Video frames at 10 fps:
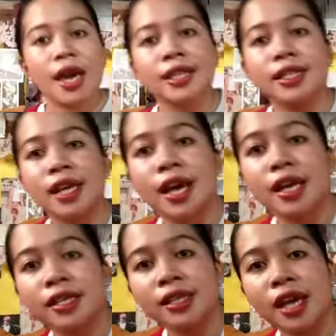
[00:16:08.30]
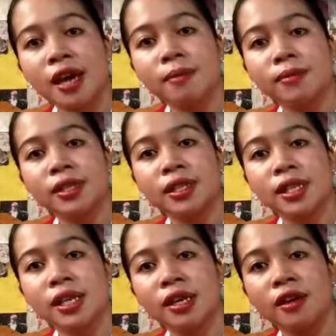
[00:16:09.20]
SSMZ
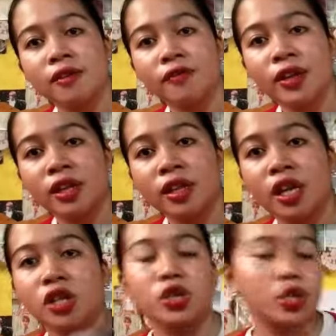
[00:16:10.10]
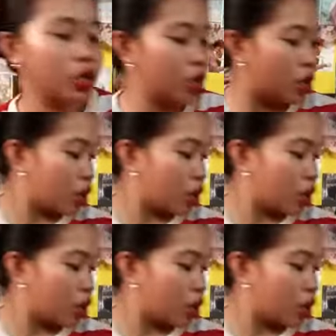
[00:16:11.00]
Vintage.